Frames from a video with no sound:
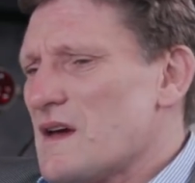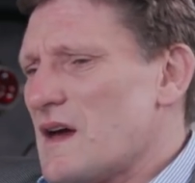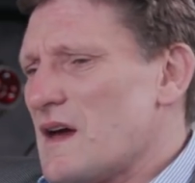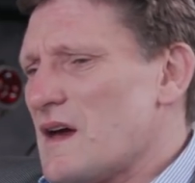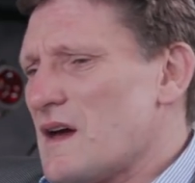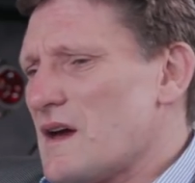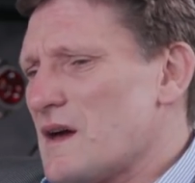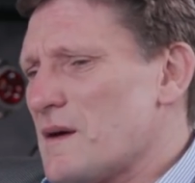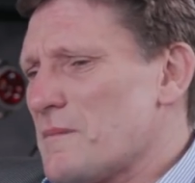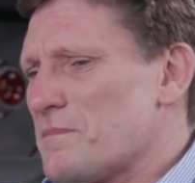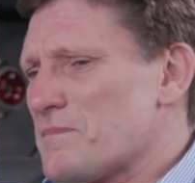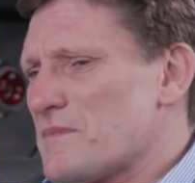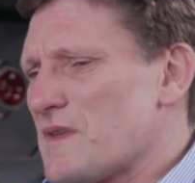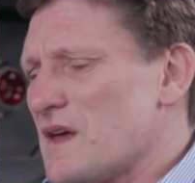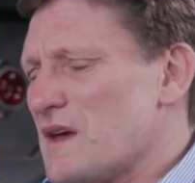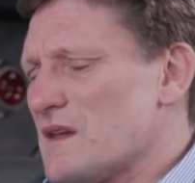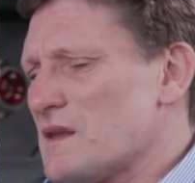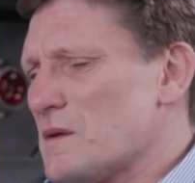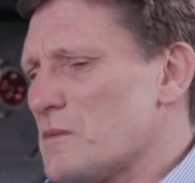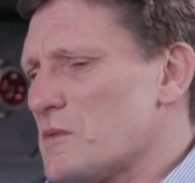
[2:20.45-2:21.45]
Um,
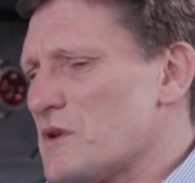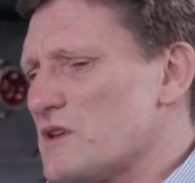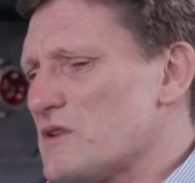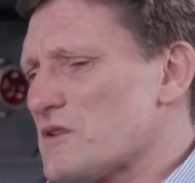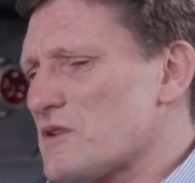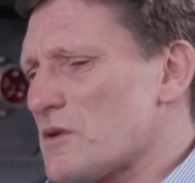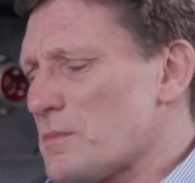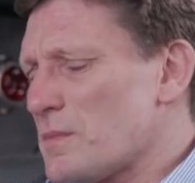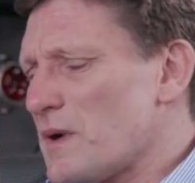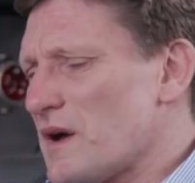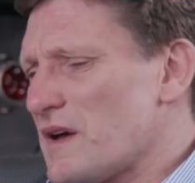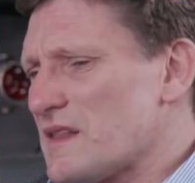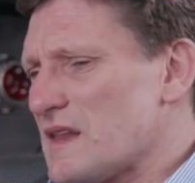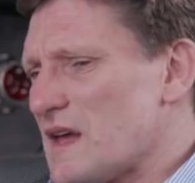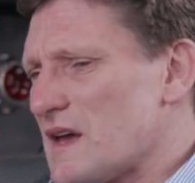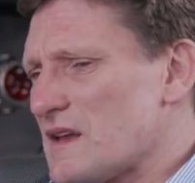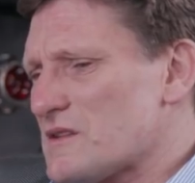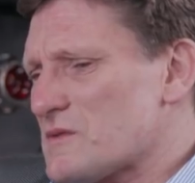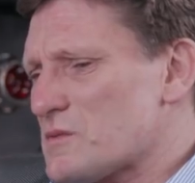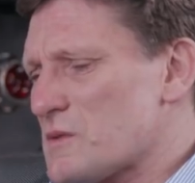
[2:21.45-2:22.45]
and then when you combine
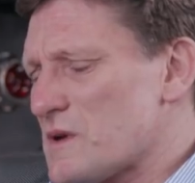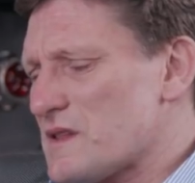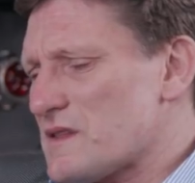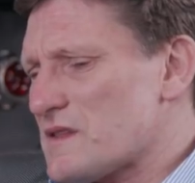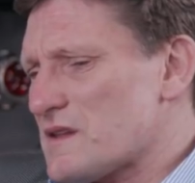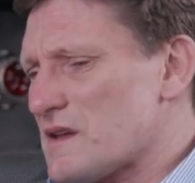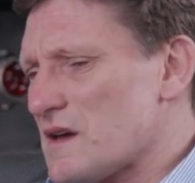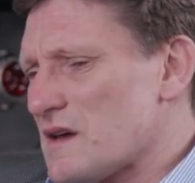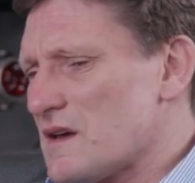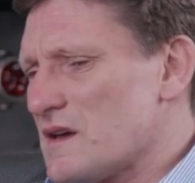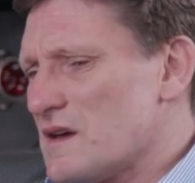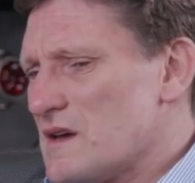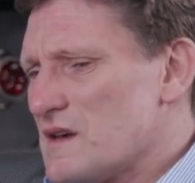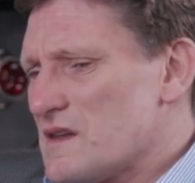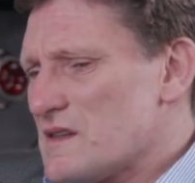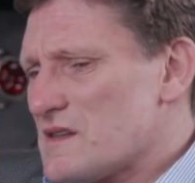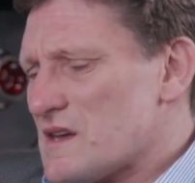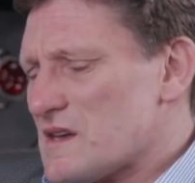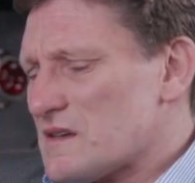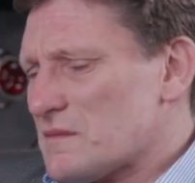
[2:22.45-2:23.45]
that with uh,
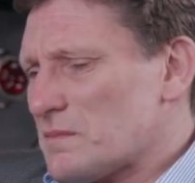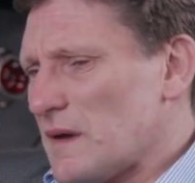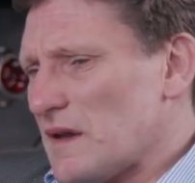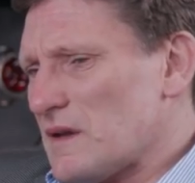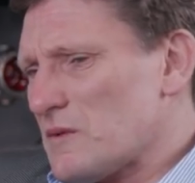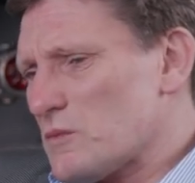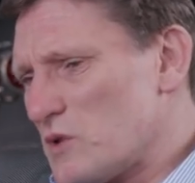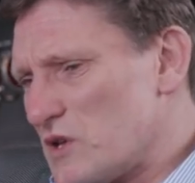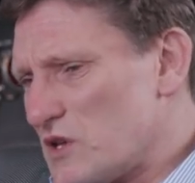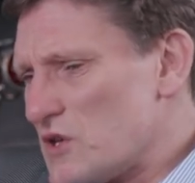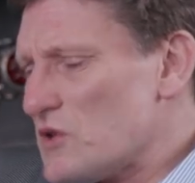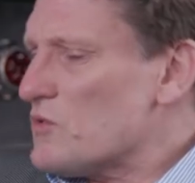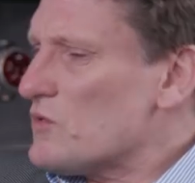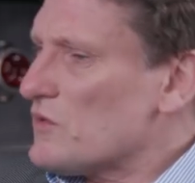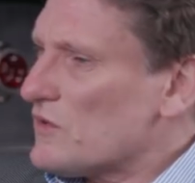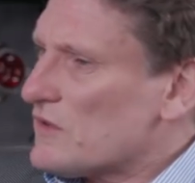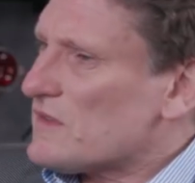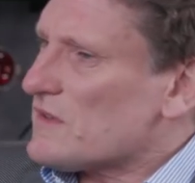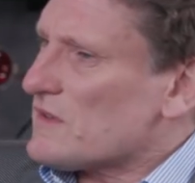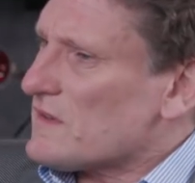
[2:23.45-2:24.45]
the aspect we
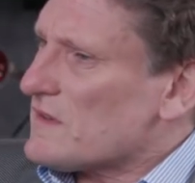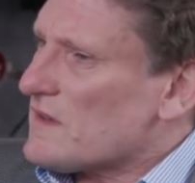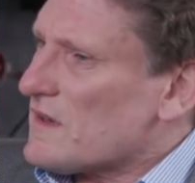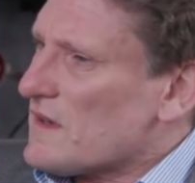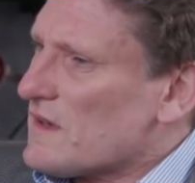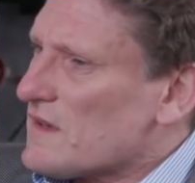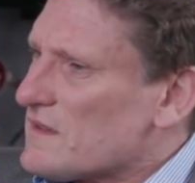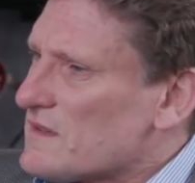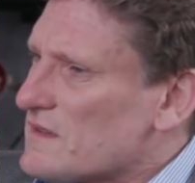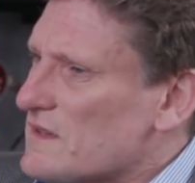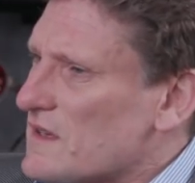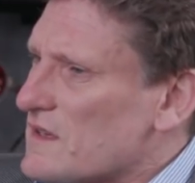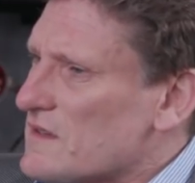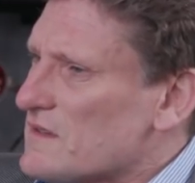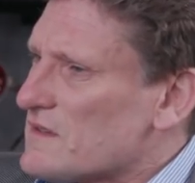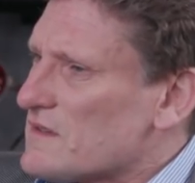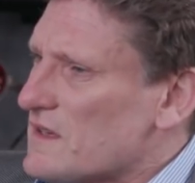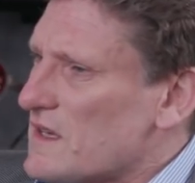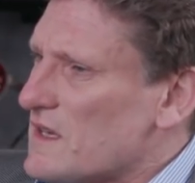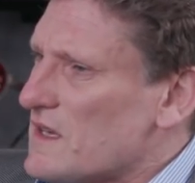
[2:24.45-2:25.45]
use
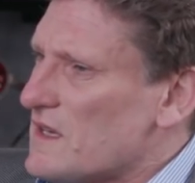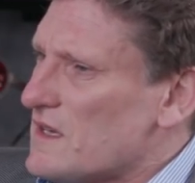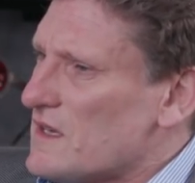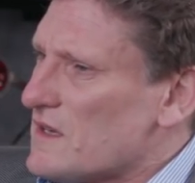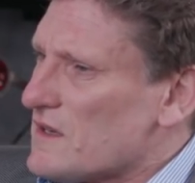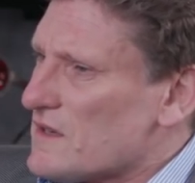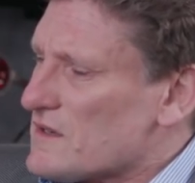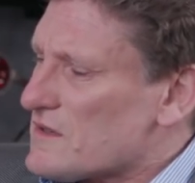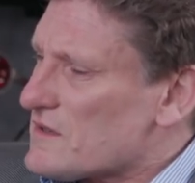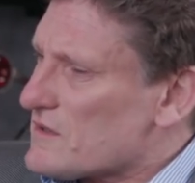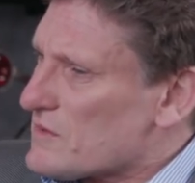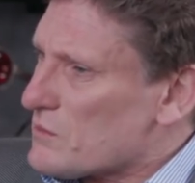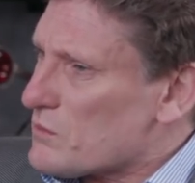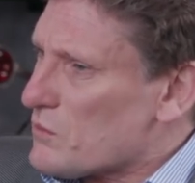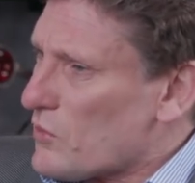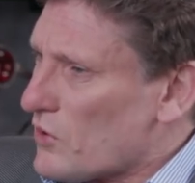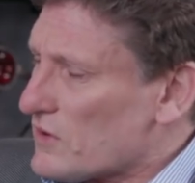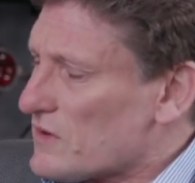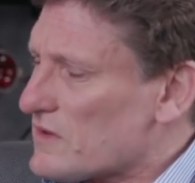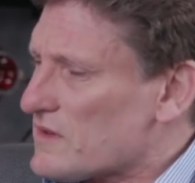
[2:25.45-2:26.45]
CNC uh, and
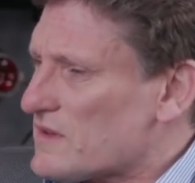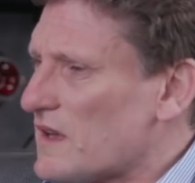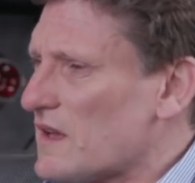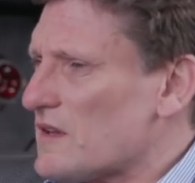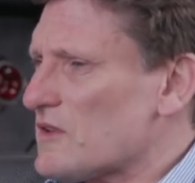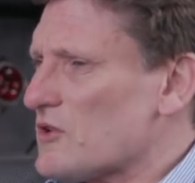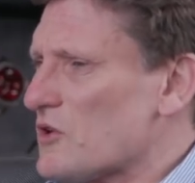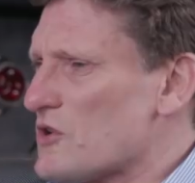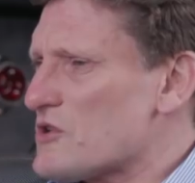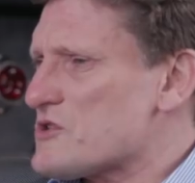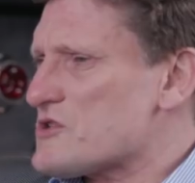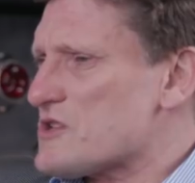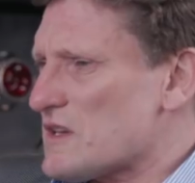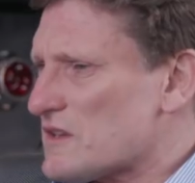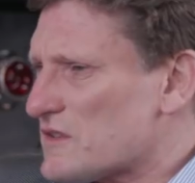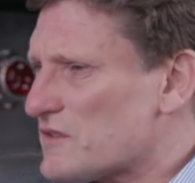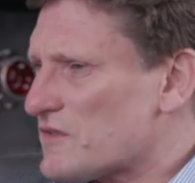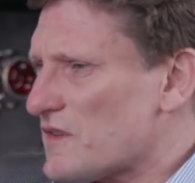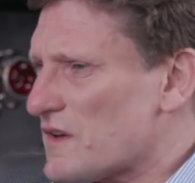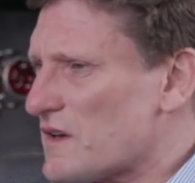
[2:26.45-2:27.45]
modern
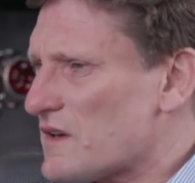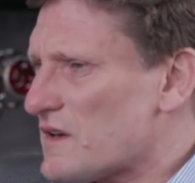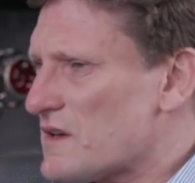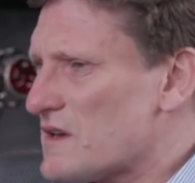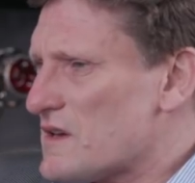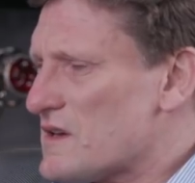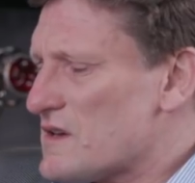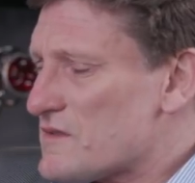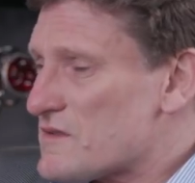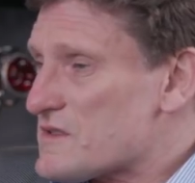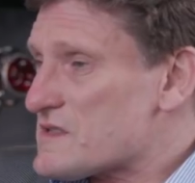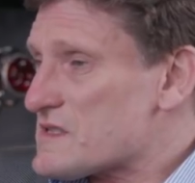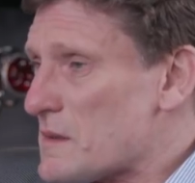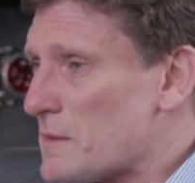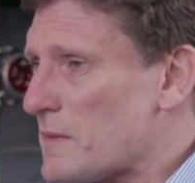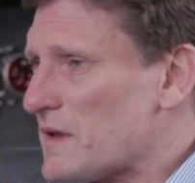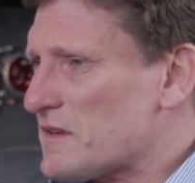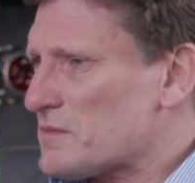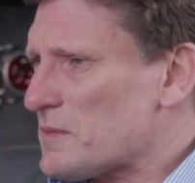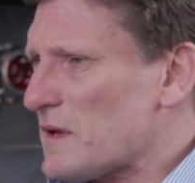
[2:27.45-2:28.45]
technologies for for
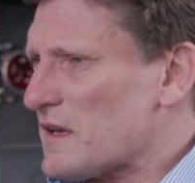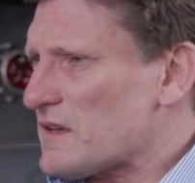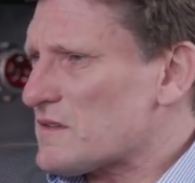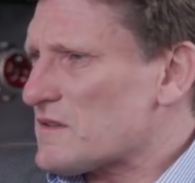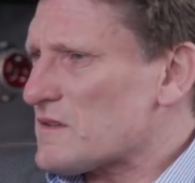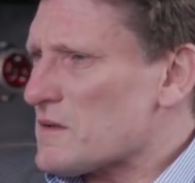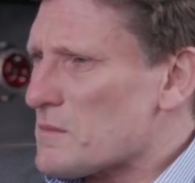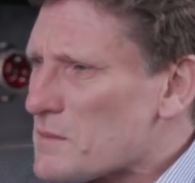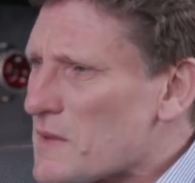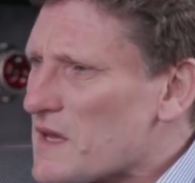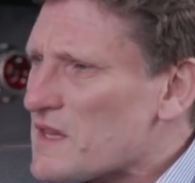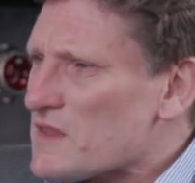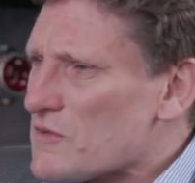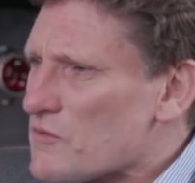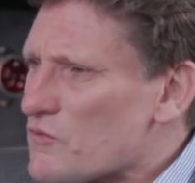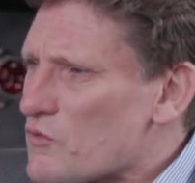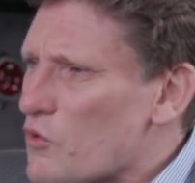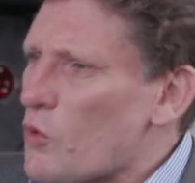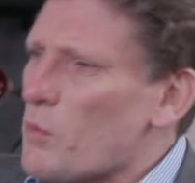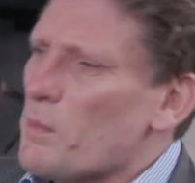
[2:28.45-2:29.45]
some aspects to make
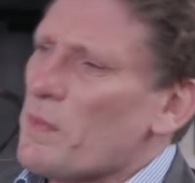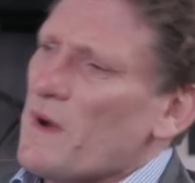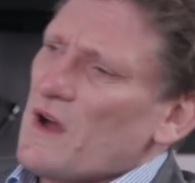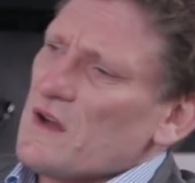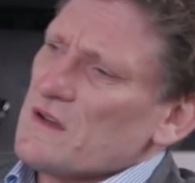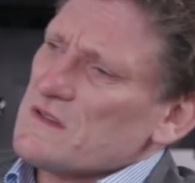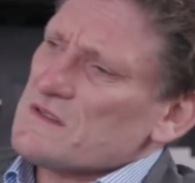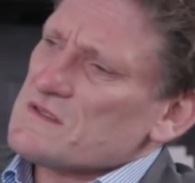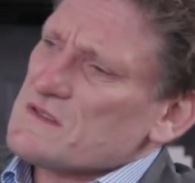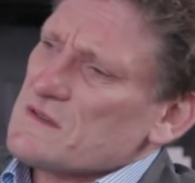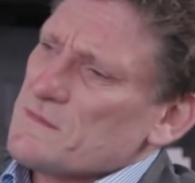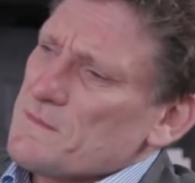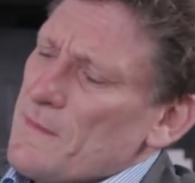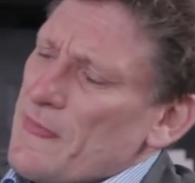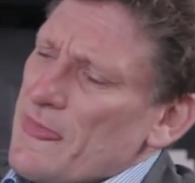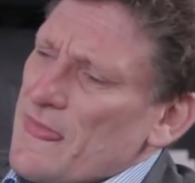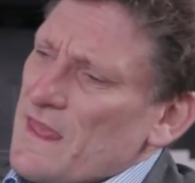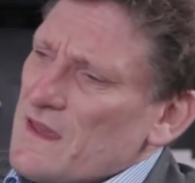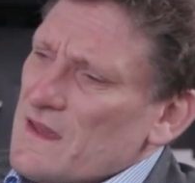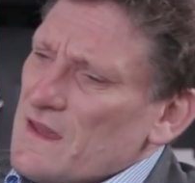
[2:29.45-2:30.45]
the raw parts.
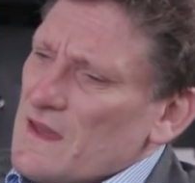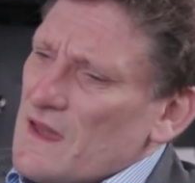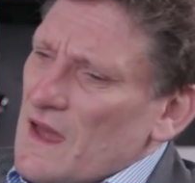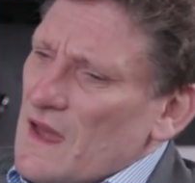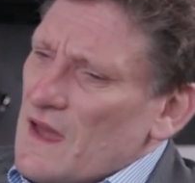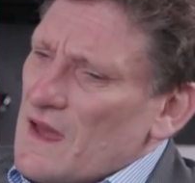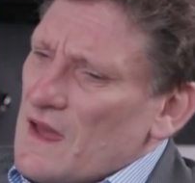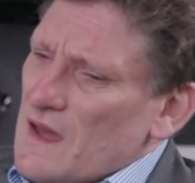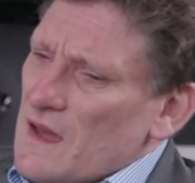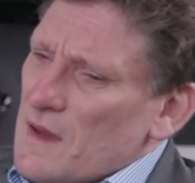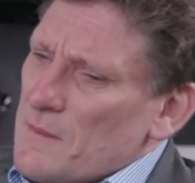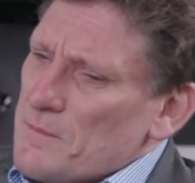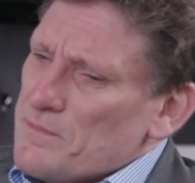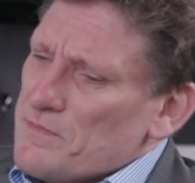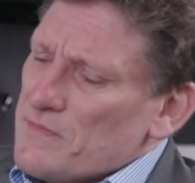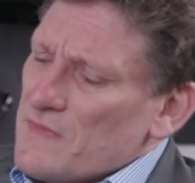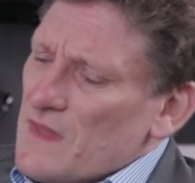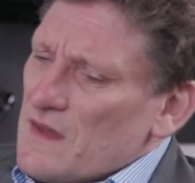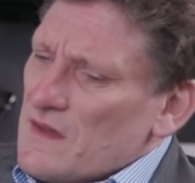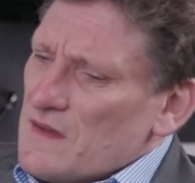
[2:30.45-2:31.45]

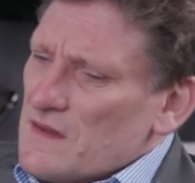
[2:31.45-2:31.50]
Um,